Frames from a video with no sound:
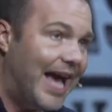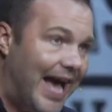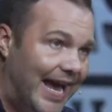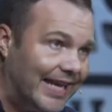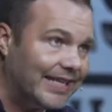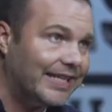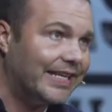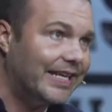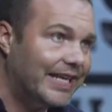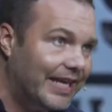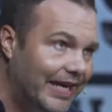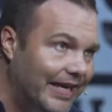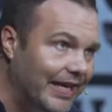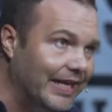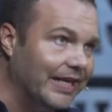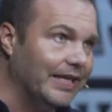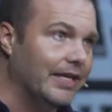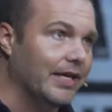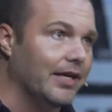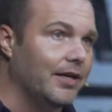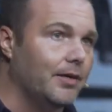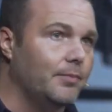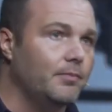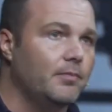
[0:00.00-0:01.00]
that
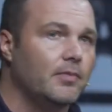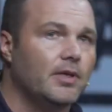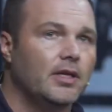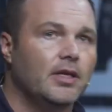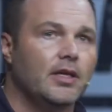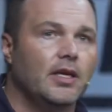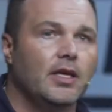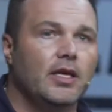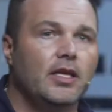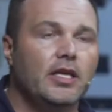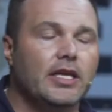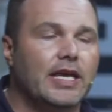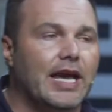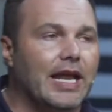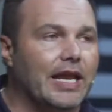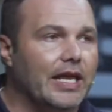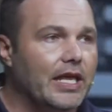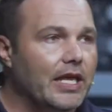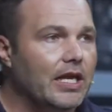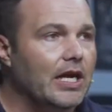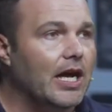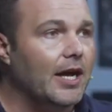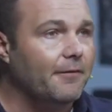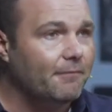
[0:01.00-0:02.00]
kingdom, you got to
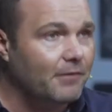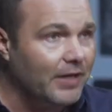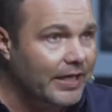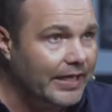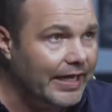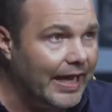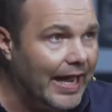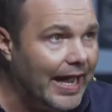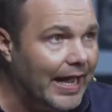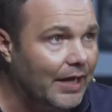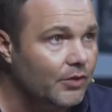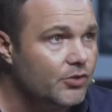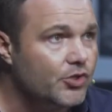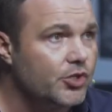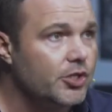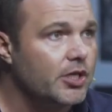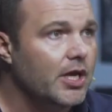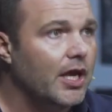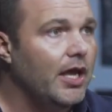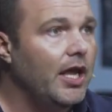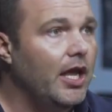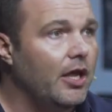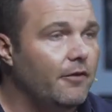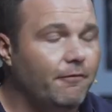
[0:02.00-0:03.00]
get off the couch
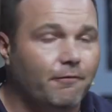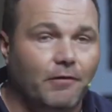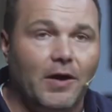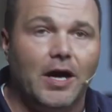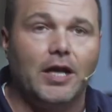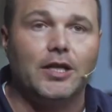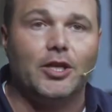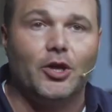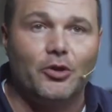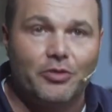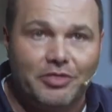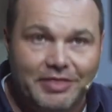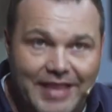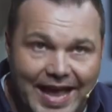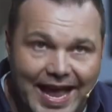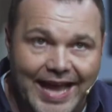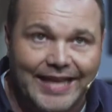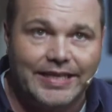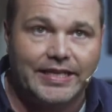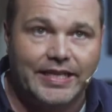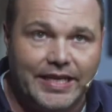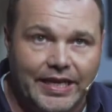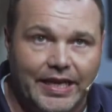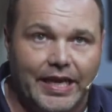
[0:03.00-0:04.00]
and follow
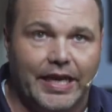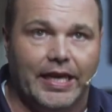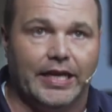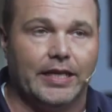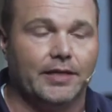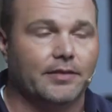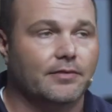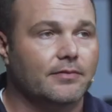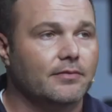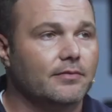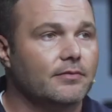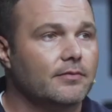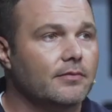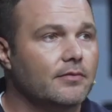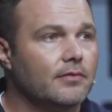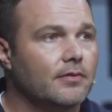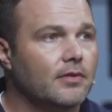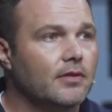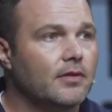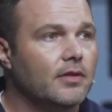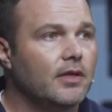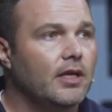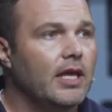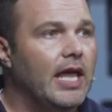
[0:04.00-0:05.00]
that king.
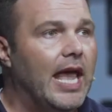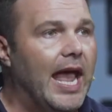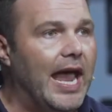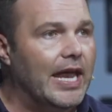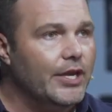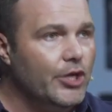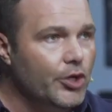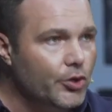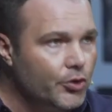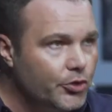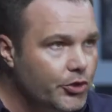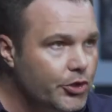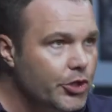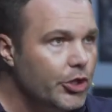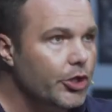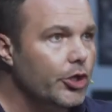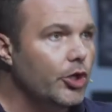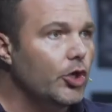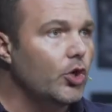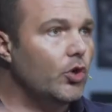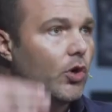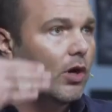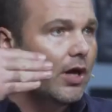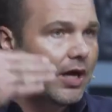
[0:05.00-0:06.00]
And you
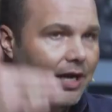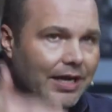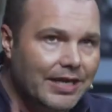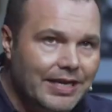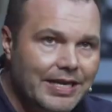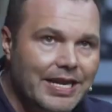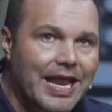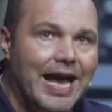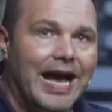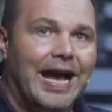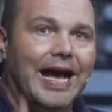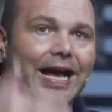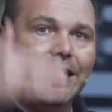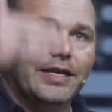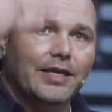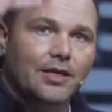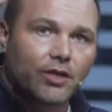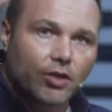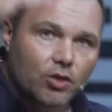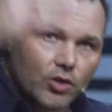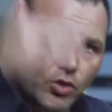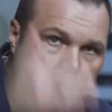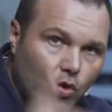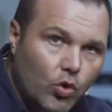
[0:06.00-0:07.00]
do not
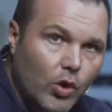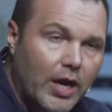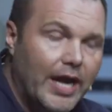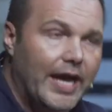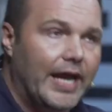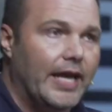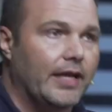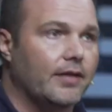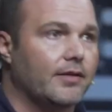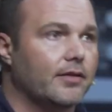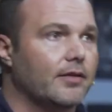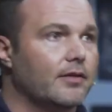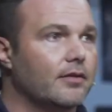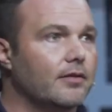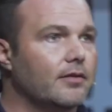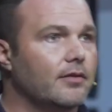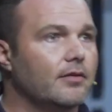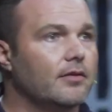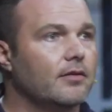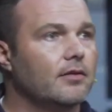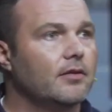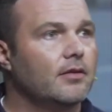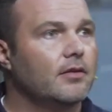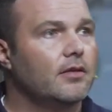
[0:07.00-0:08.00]
quit.
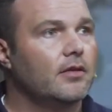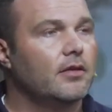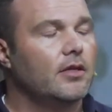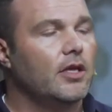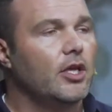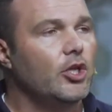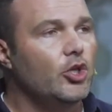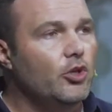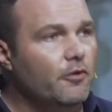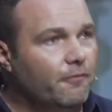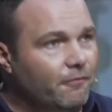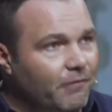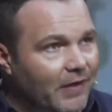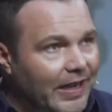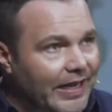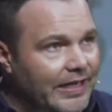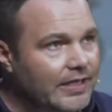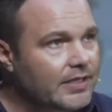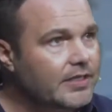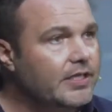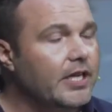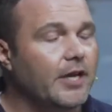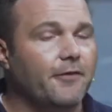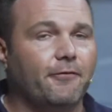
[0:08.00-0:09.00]
You
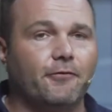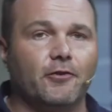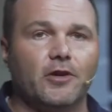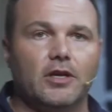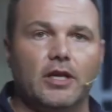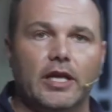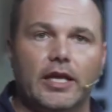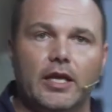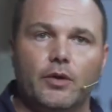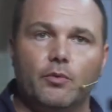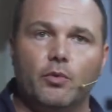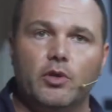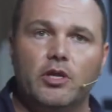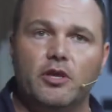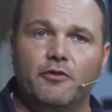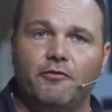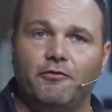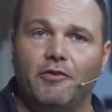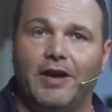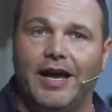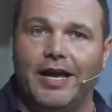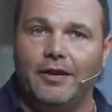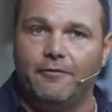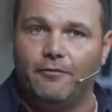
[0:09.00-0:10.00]
fight differently when you
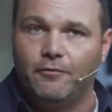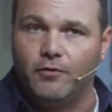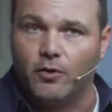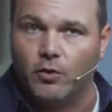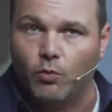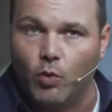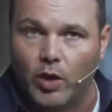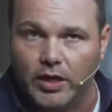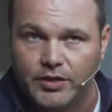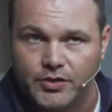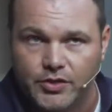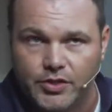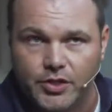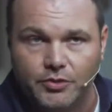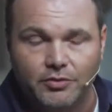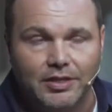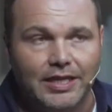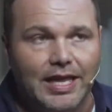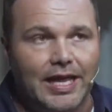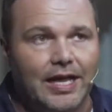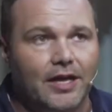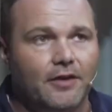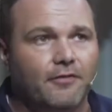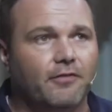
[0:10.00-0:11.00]
fight for ones you
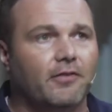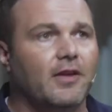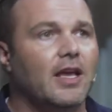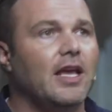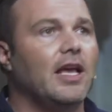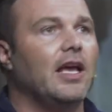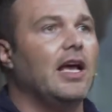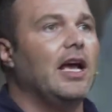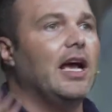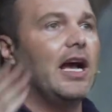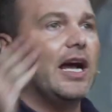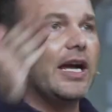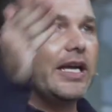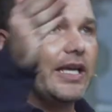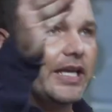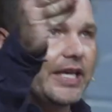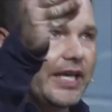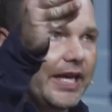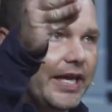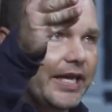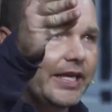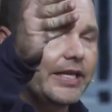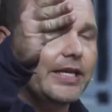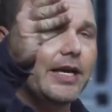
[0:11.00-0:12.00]
love, a
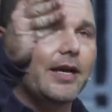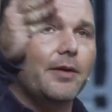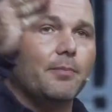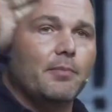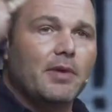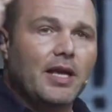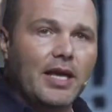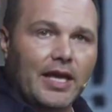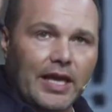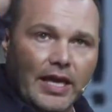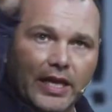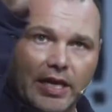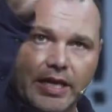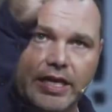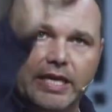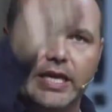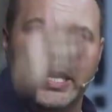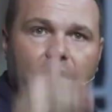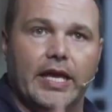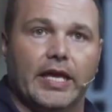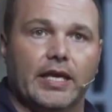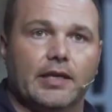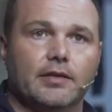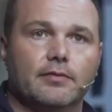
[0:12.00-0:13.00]
kingdom, and a
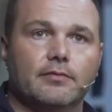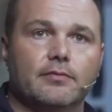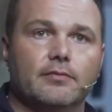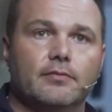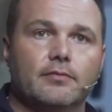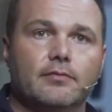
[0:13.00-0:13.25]
king.